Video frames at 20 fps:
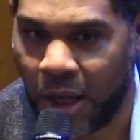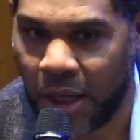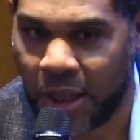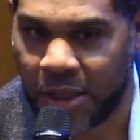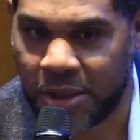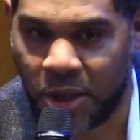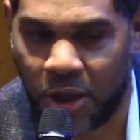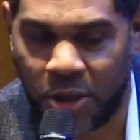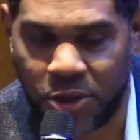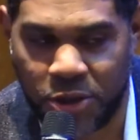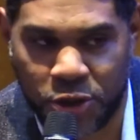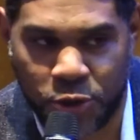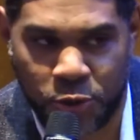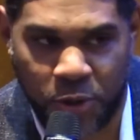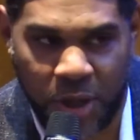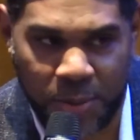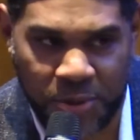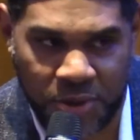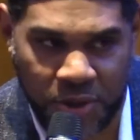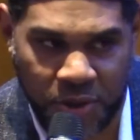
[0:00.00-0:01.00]
Is our
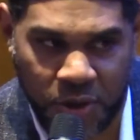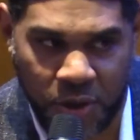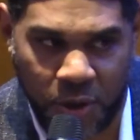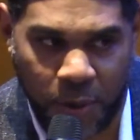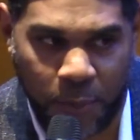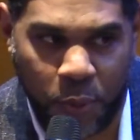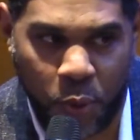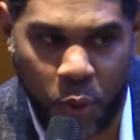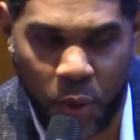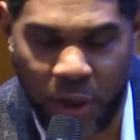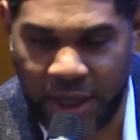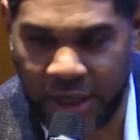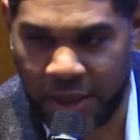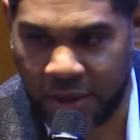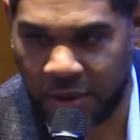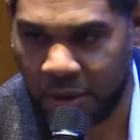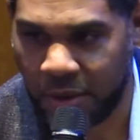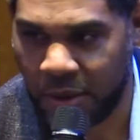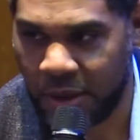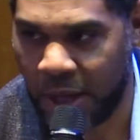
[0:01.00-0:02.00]
disruption to the
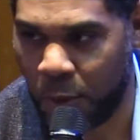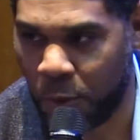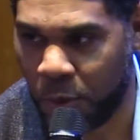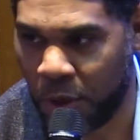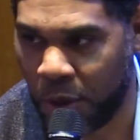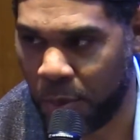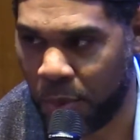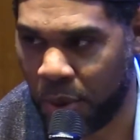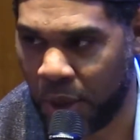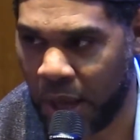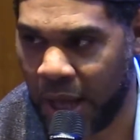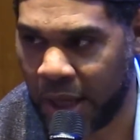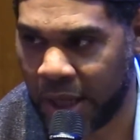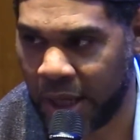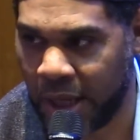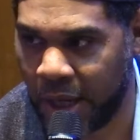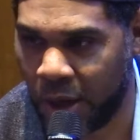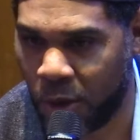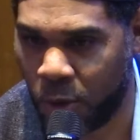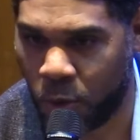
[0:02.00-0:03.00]
point that we're
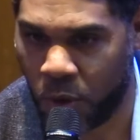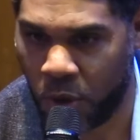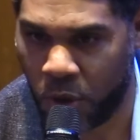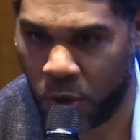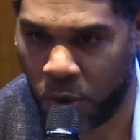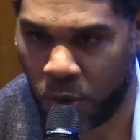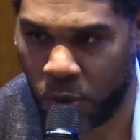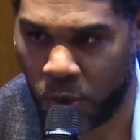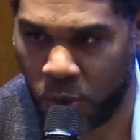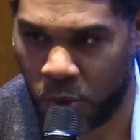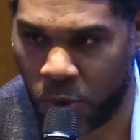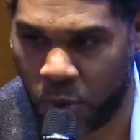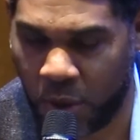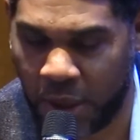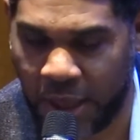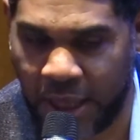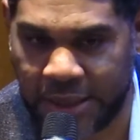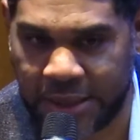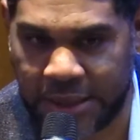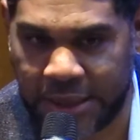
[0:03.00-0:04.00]
blocking a road where,
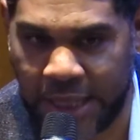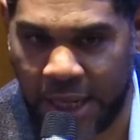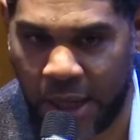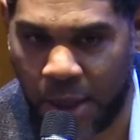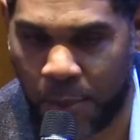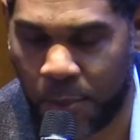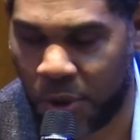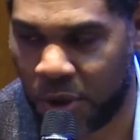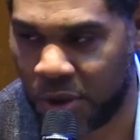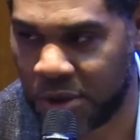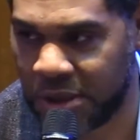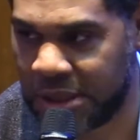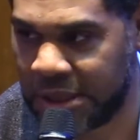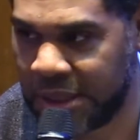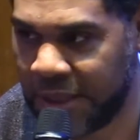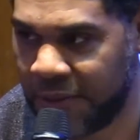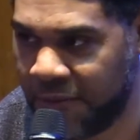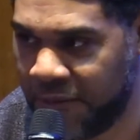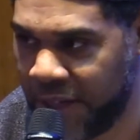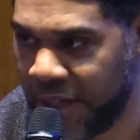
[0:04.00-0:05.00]
let's say,
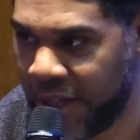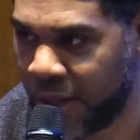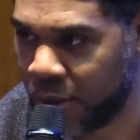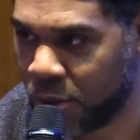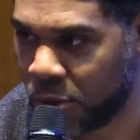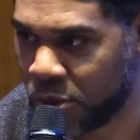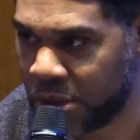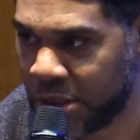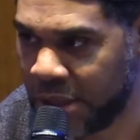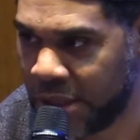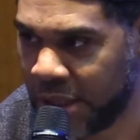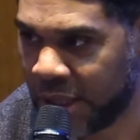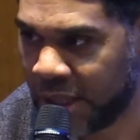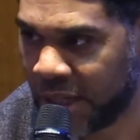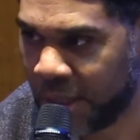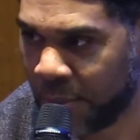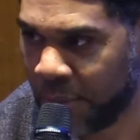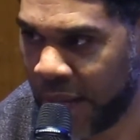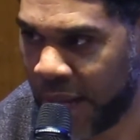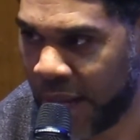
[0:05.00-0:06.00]
emergency vehicles need to
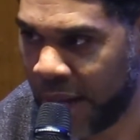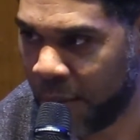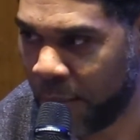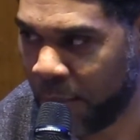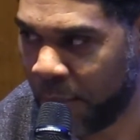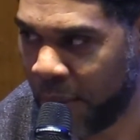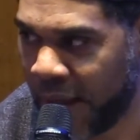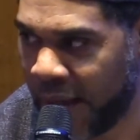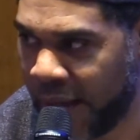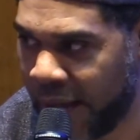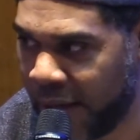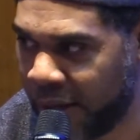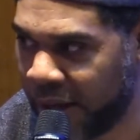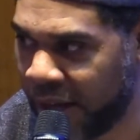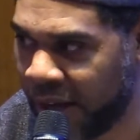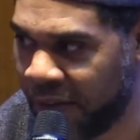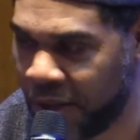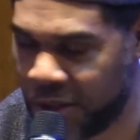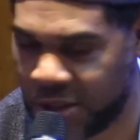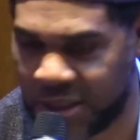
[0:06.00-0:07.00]
come down
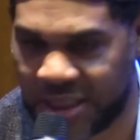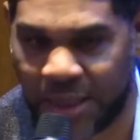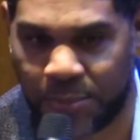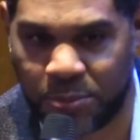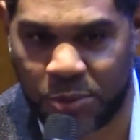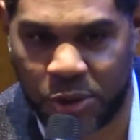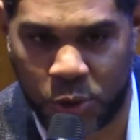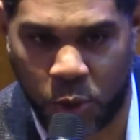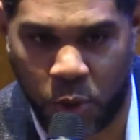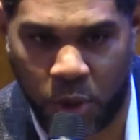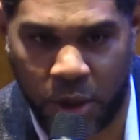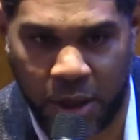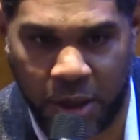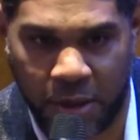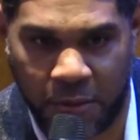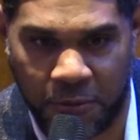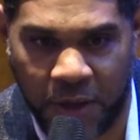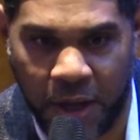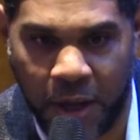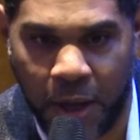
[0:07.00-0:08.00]
by, if there's some sort
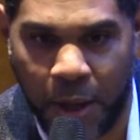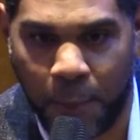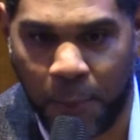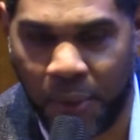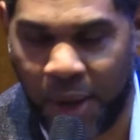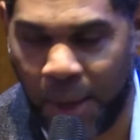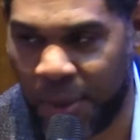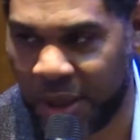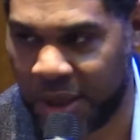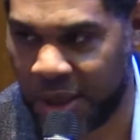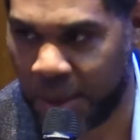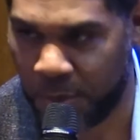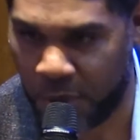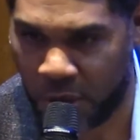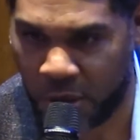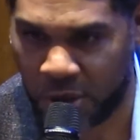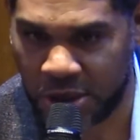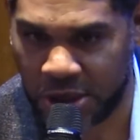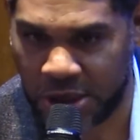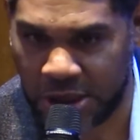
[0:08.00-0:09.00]
of public
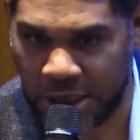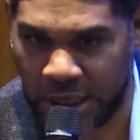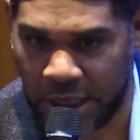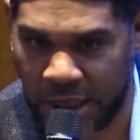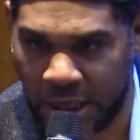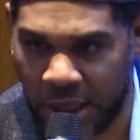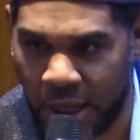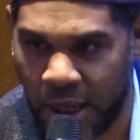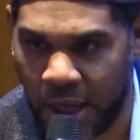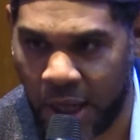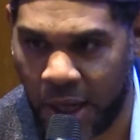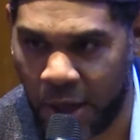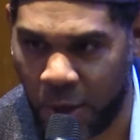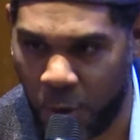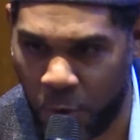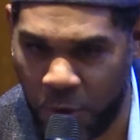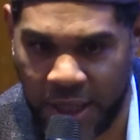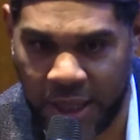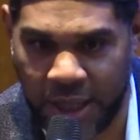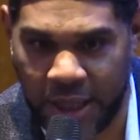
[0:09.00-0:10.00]
emergency,
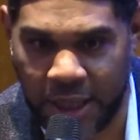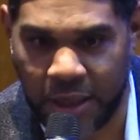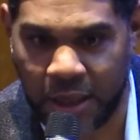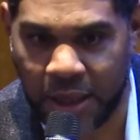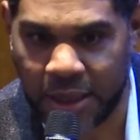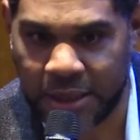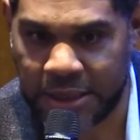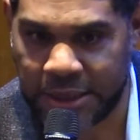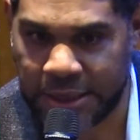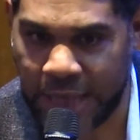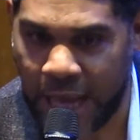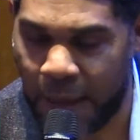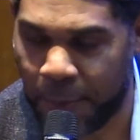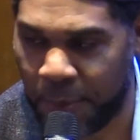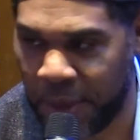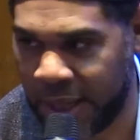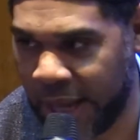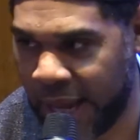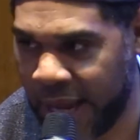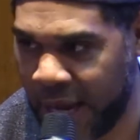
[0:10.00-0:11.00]
and we could
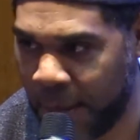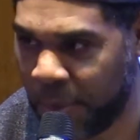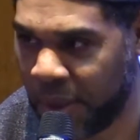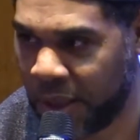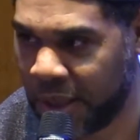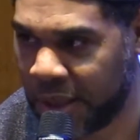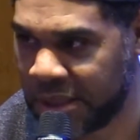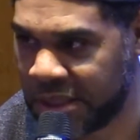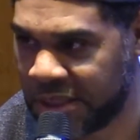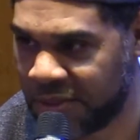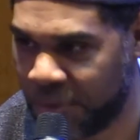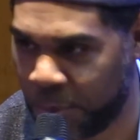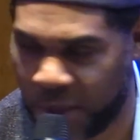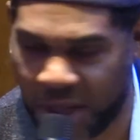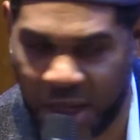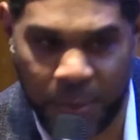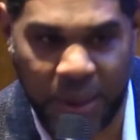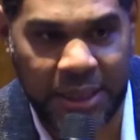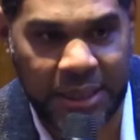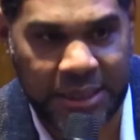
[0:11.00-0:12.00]
stop an ambulance from
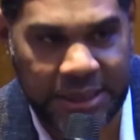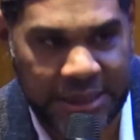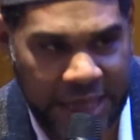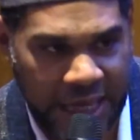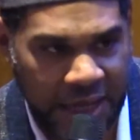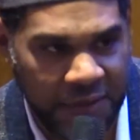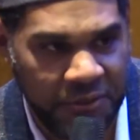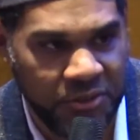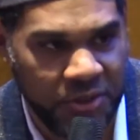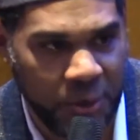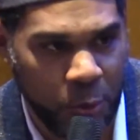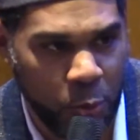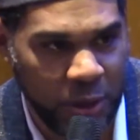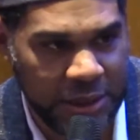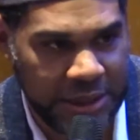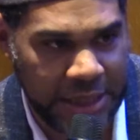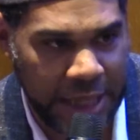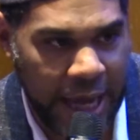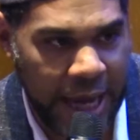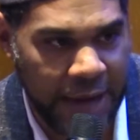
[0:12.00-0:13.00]
coming to save
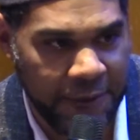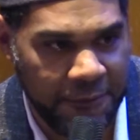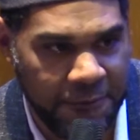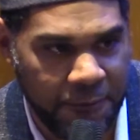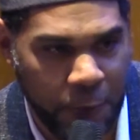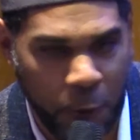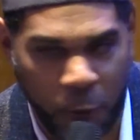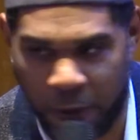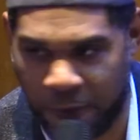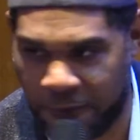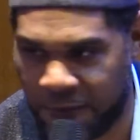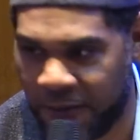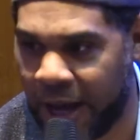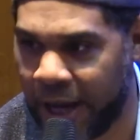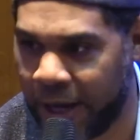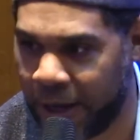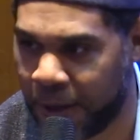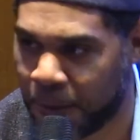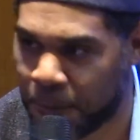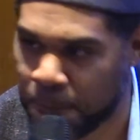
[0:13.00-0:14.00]
someone's life or a
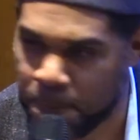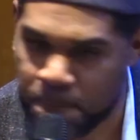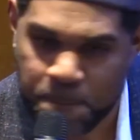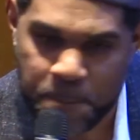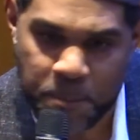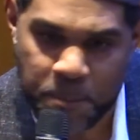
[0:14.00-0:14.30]
fire?